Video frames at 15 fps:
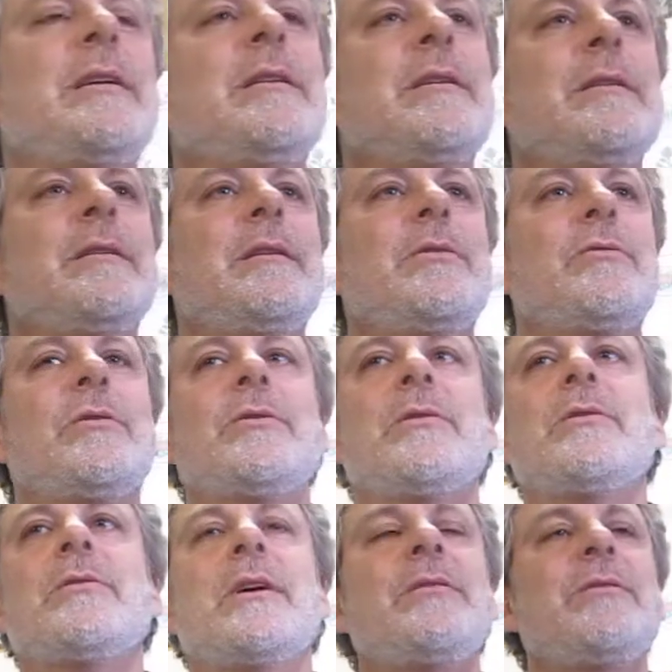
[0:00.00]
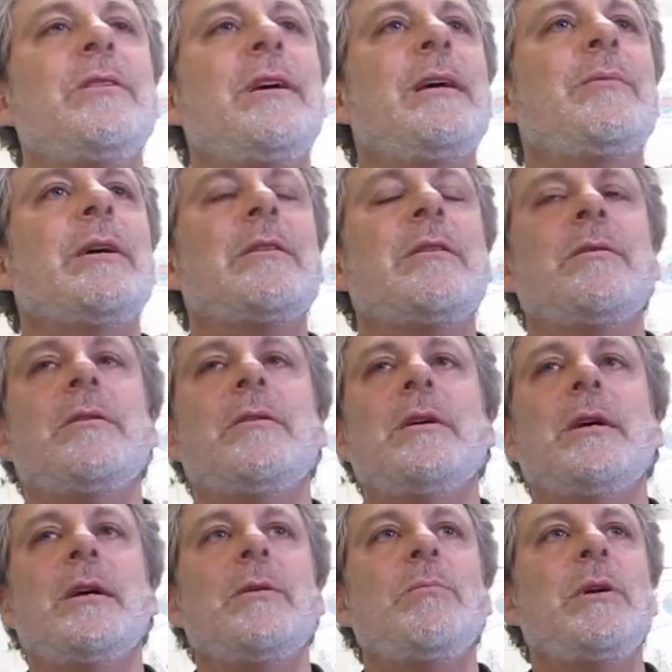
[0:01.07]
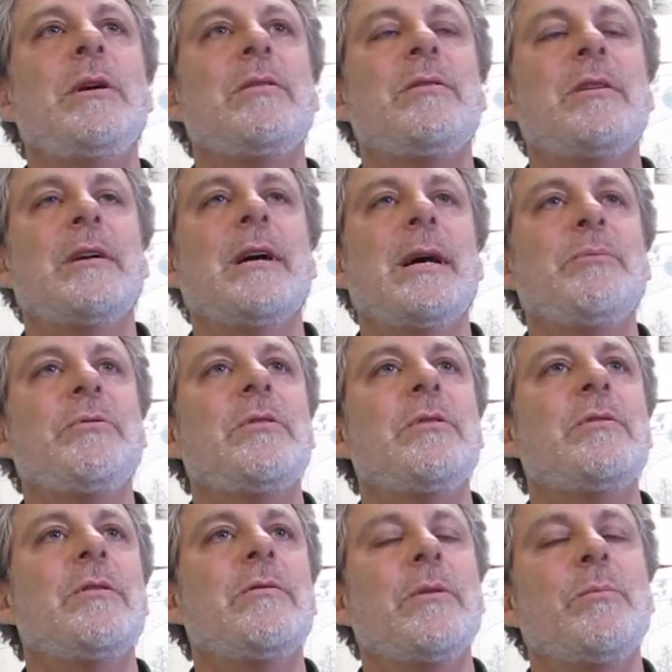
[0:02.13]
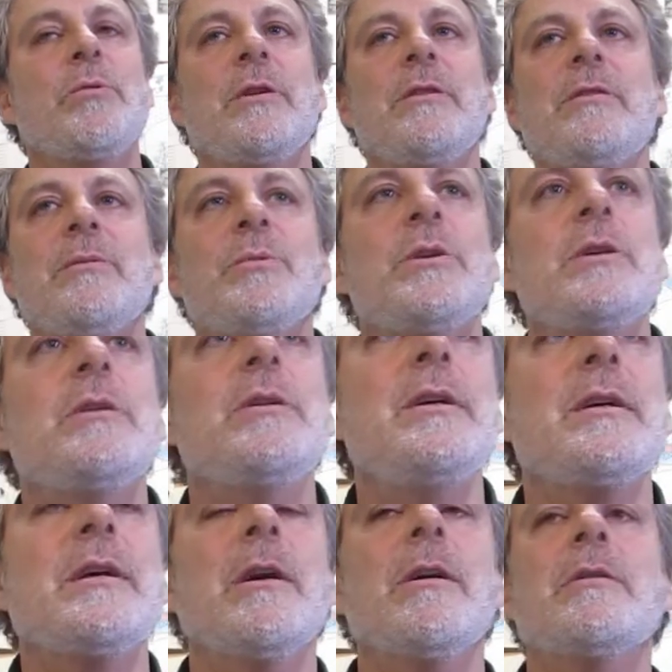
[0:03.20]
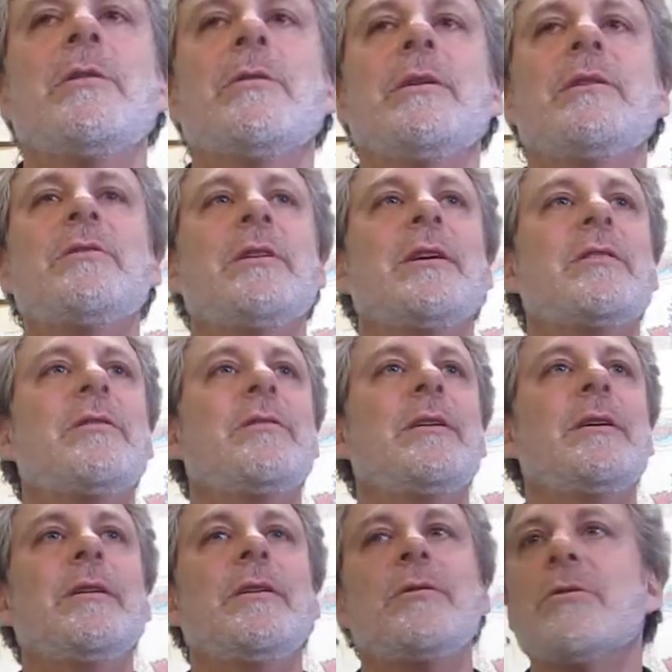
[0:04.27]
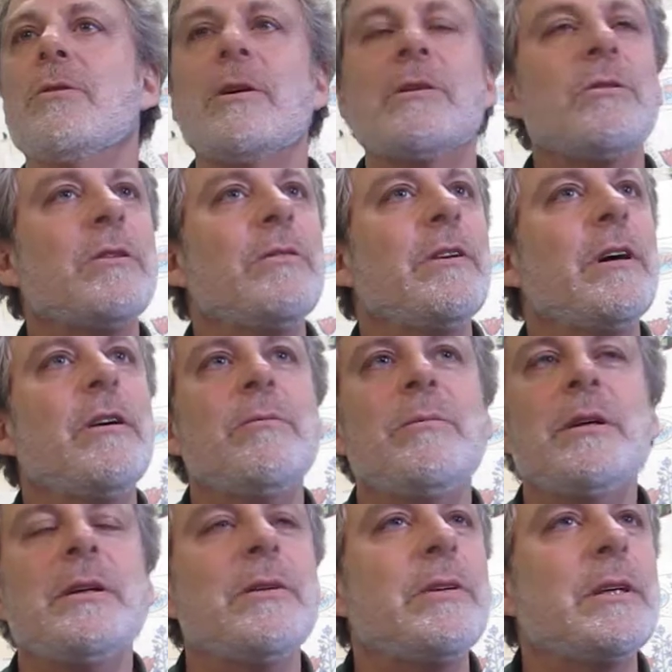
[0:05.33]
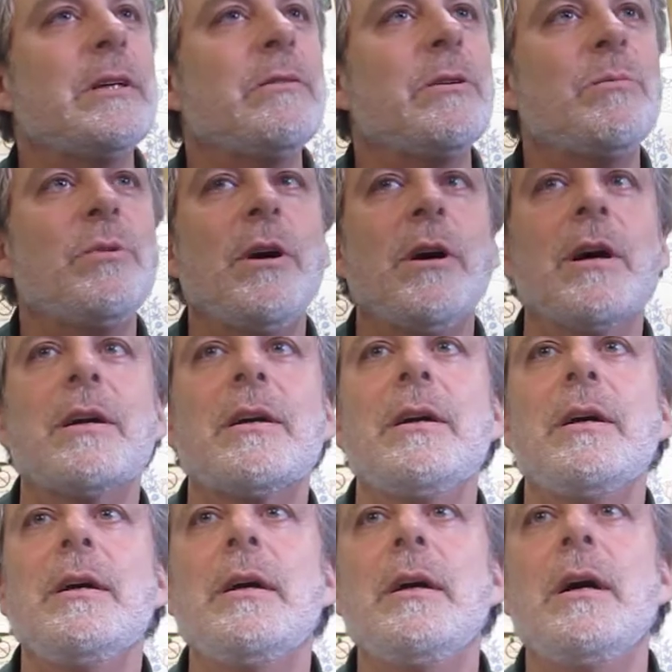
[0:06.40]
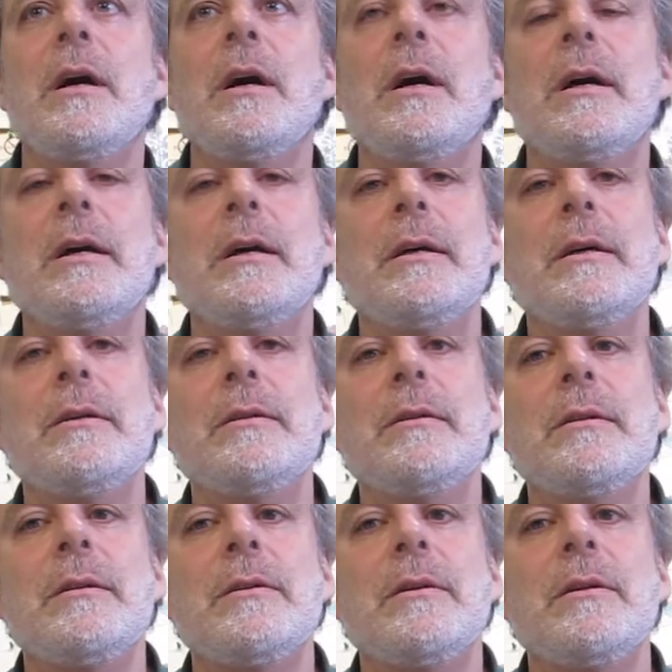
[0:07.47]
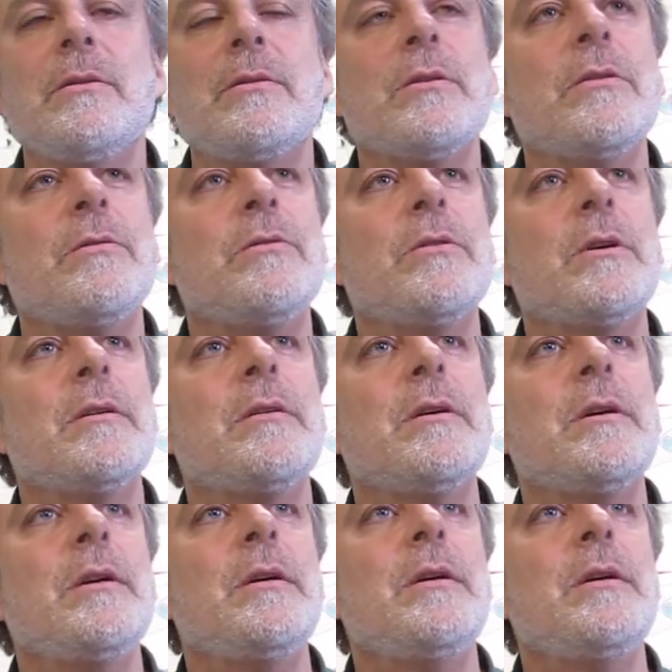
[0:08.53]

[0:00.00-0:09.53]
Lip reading: This is, as I say, meant to be a synopsis of the principal characteristics and historical development of a given park, and so forth.